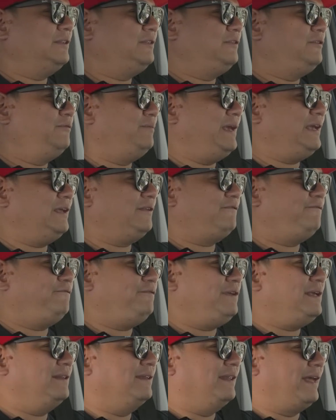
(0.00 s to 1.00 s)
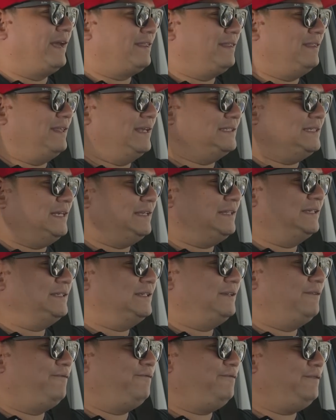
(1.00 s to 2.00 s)
to make it feel like this? It
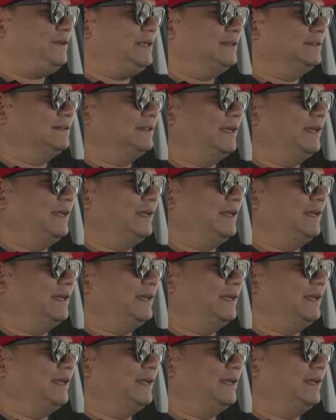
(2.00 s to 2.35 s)
doesn't feel